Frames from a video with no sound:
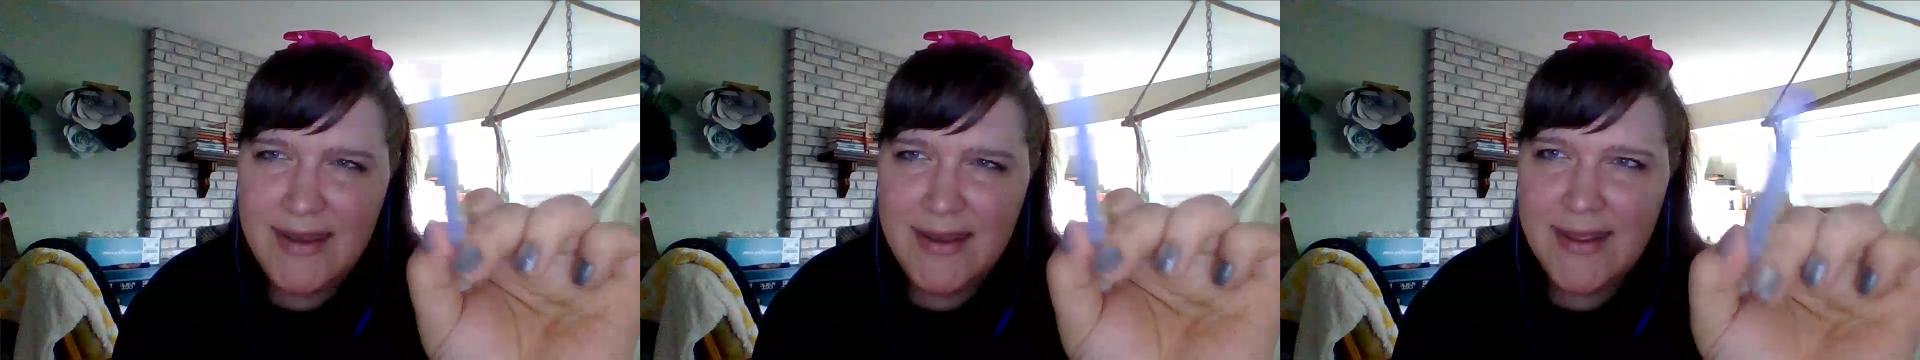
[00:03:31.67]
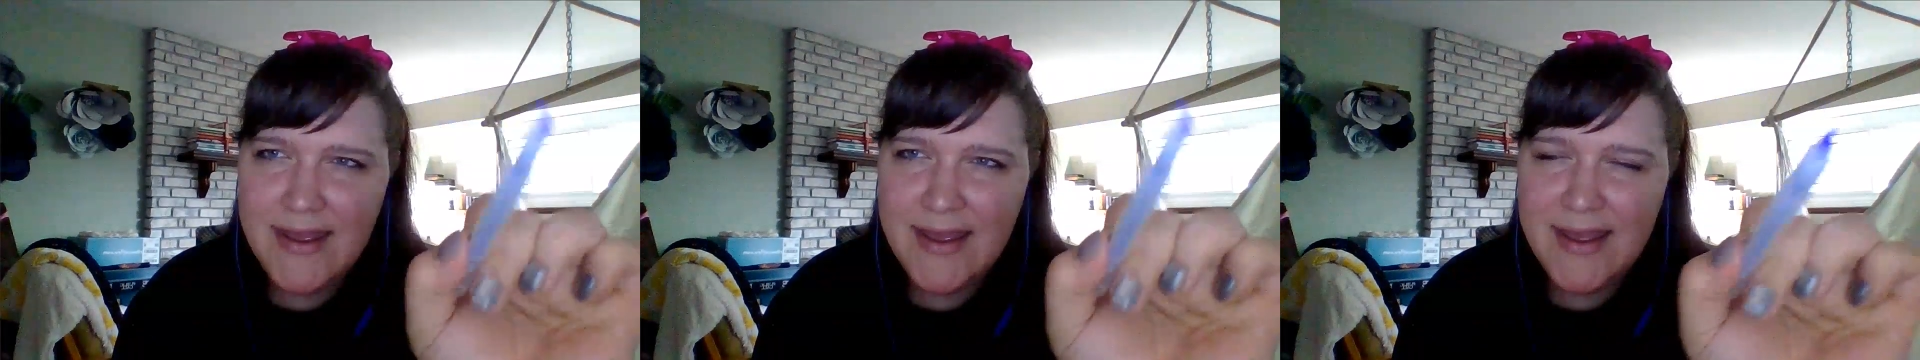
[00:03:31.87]

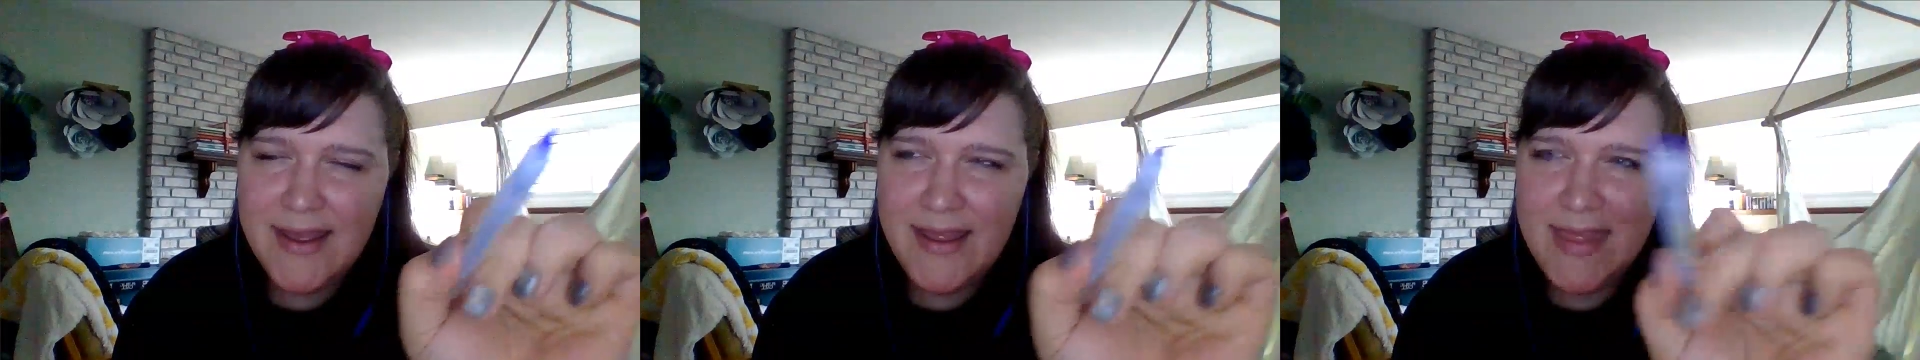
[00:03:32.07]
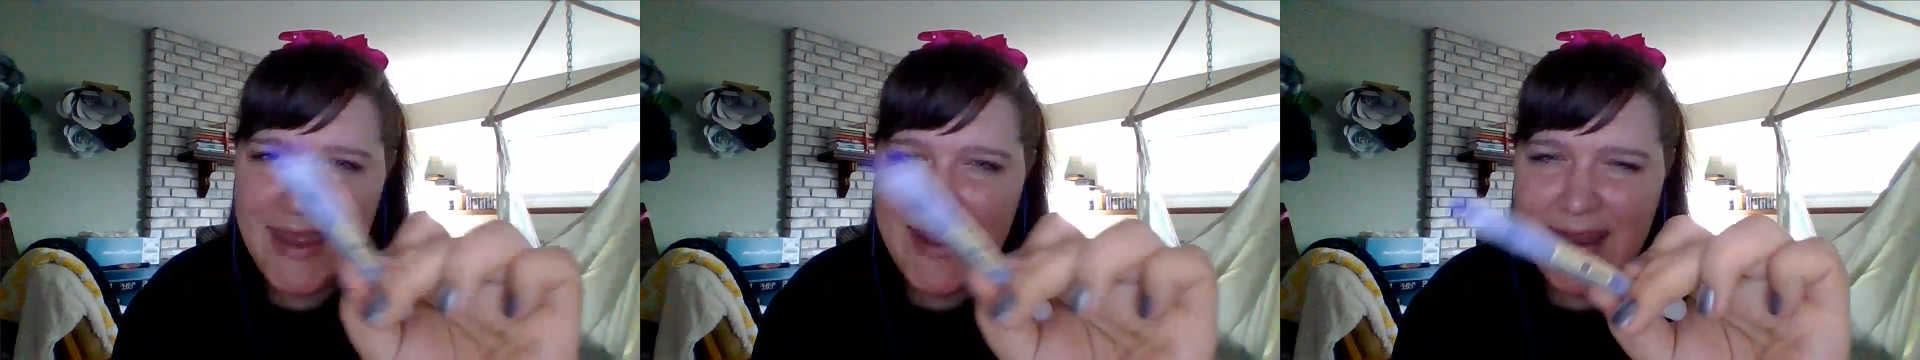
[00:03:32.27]
and then it's
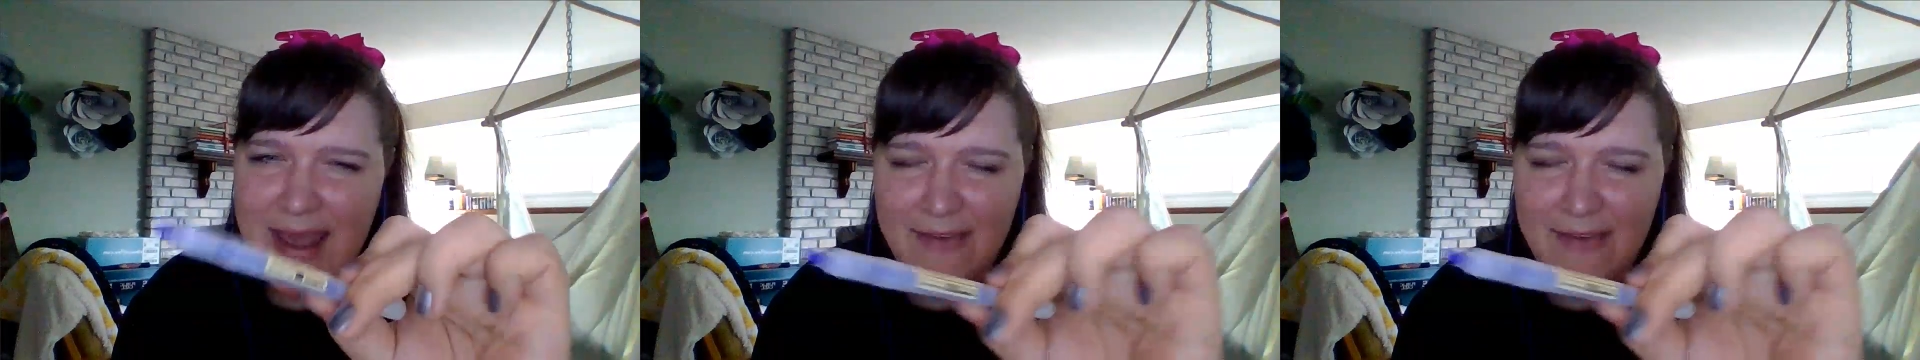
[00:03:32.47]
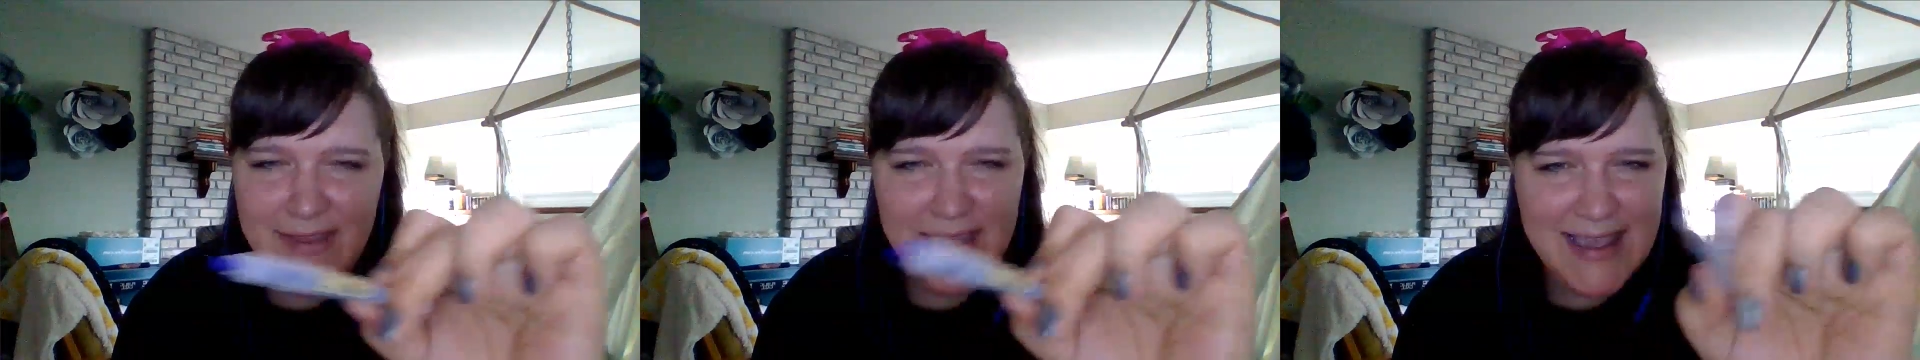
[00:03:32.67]
gonna bleed
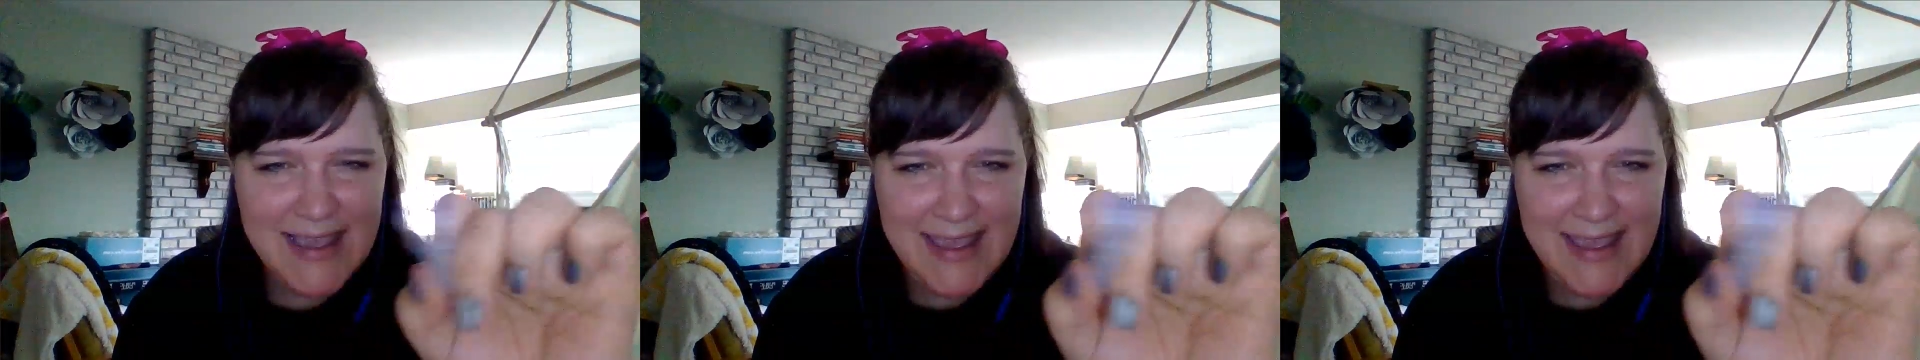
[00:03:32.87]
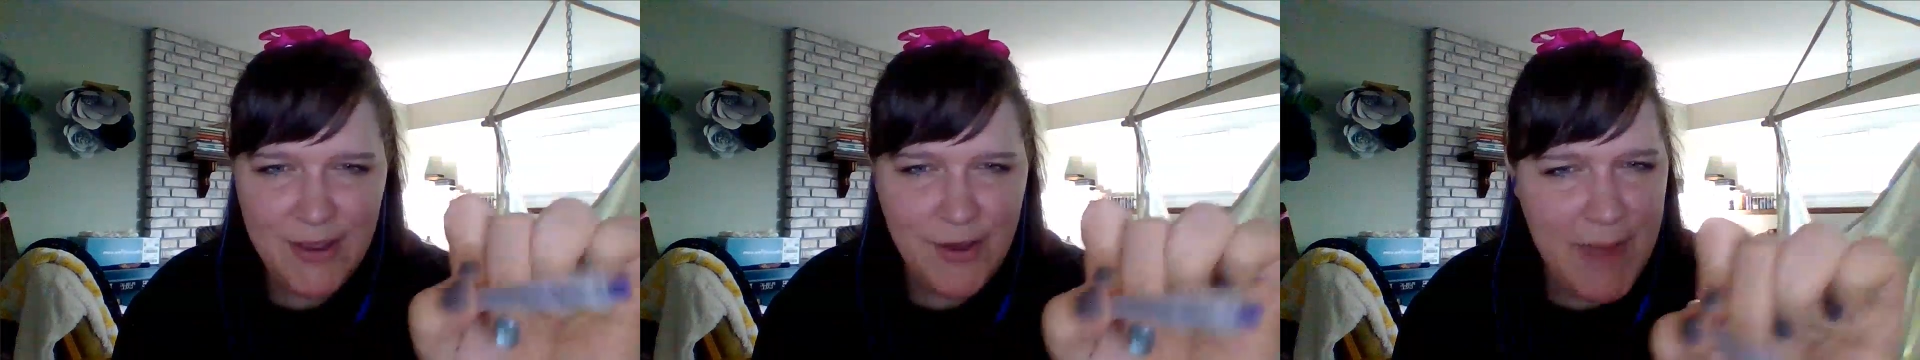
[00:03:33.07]
through the page,
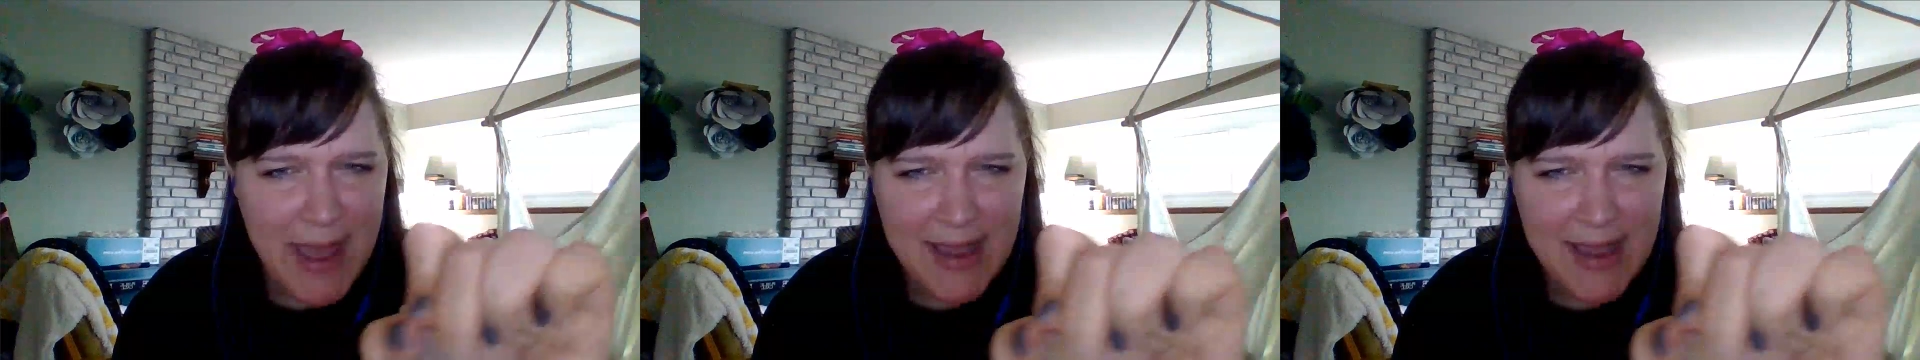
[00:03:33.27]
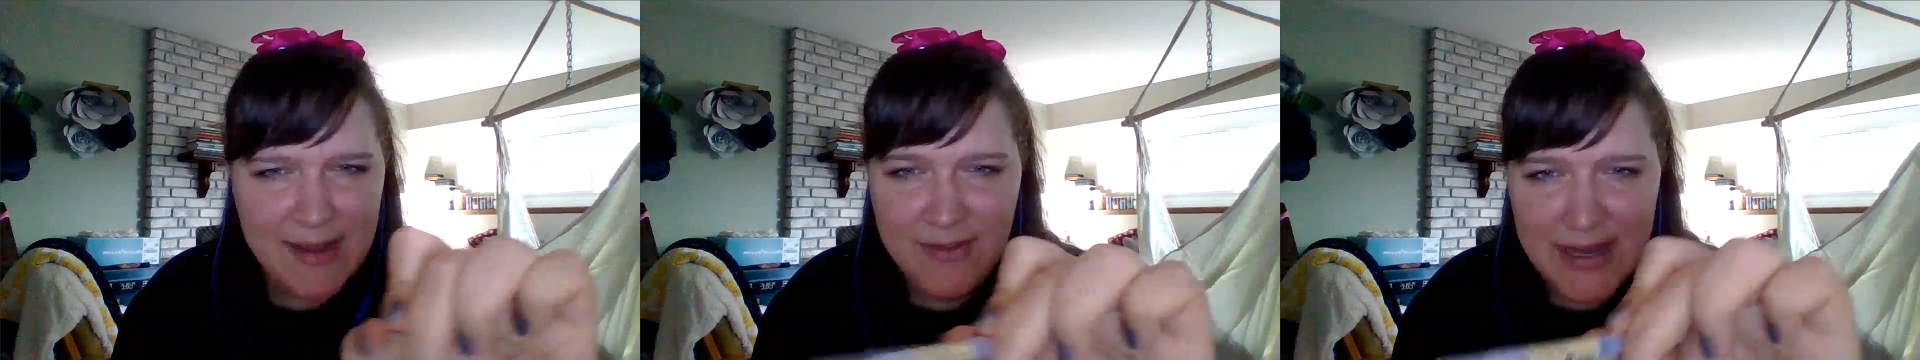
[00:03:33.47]
and then
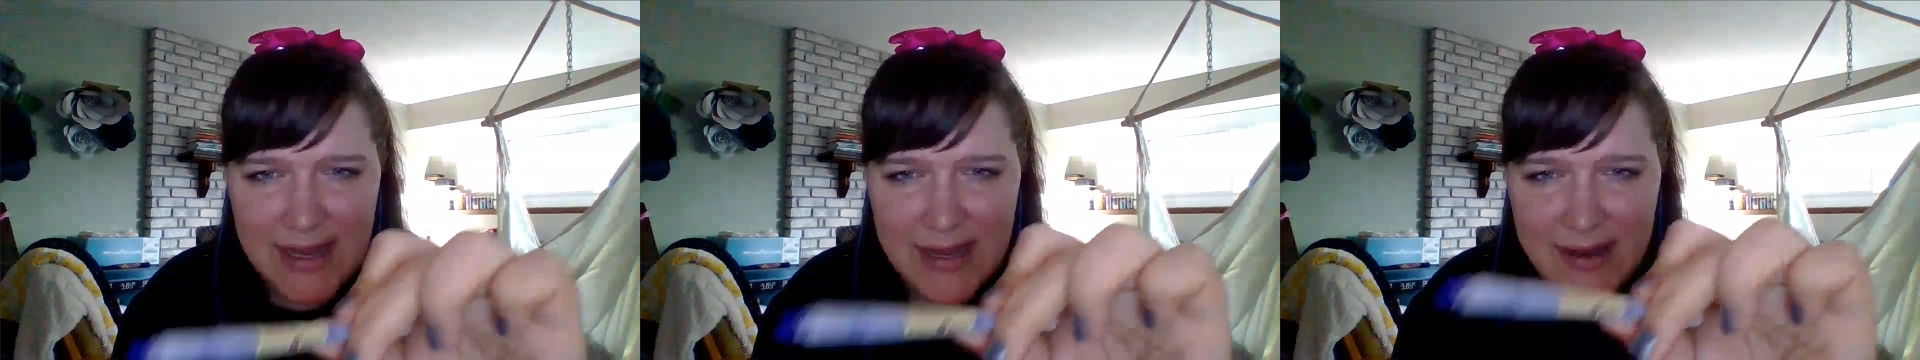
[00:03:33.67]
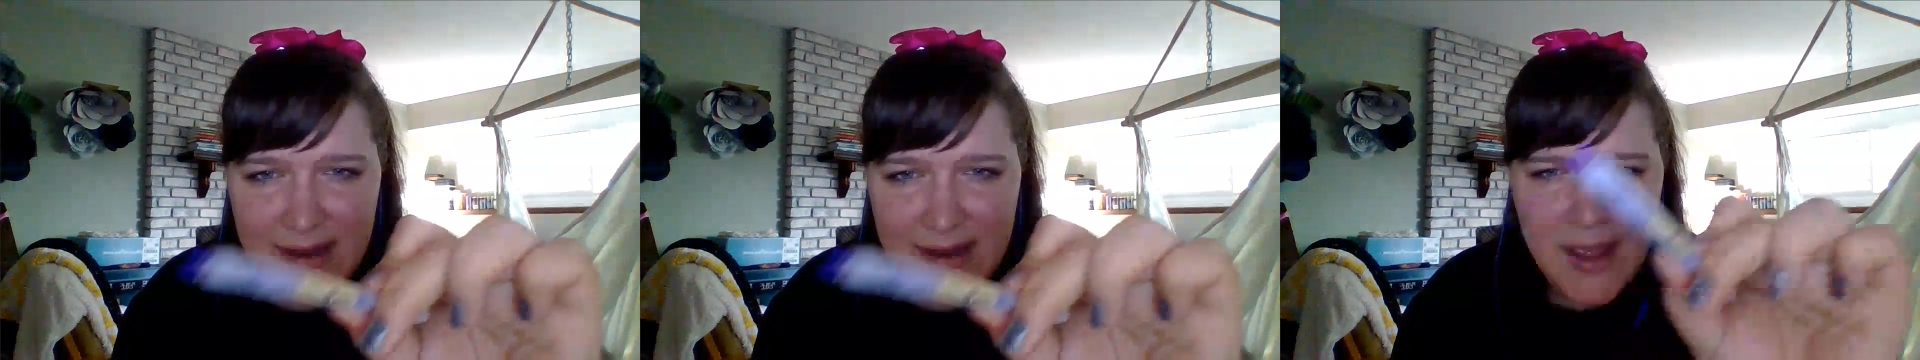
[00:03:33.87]
what was the
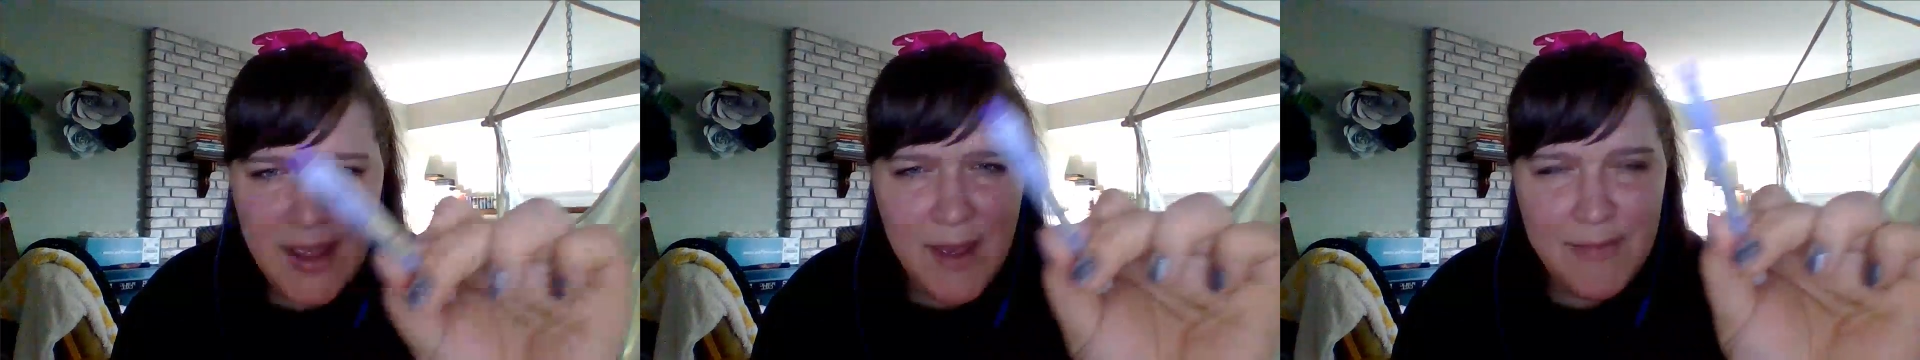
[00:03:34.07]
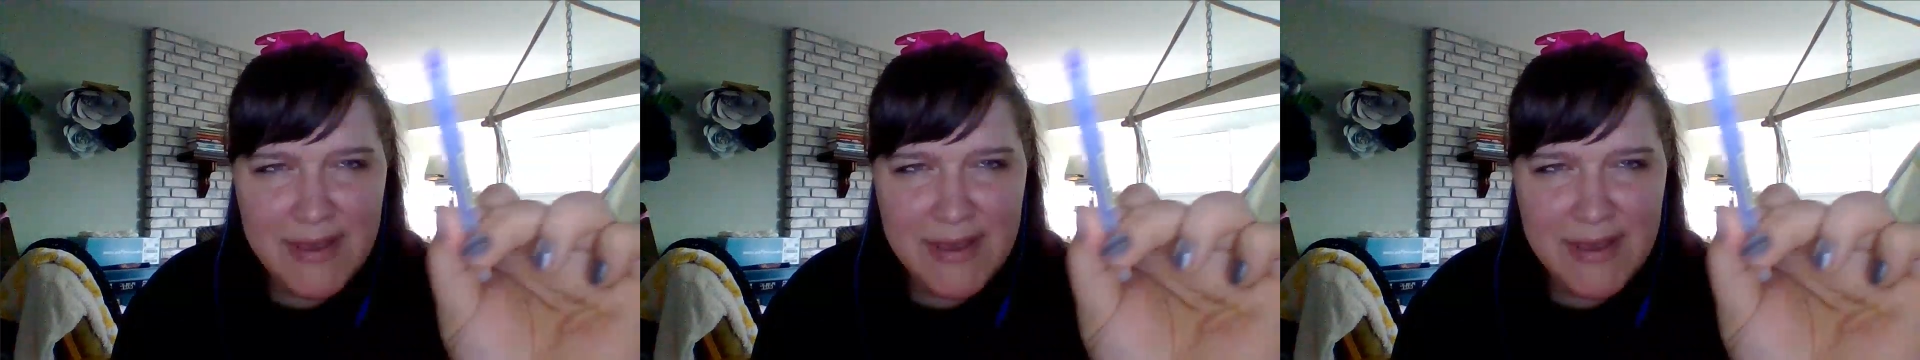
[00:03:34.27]
point?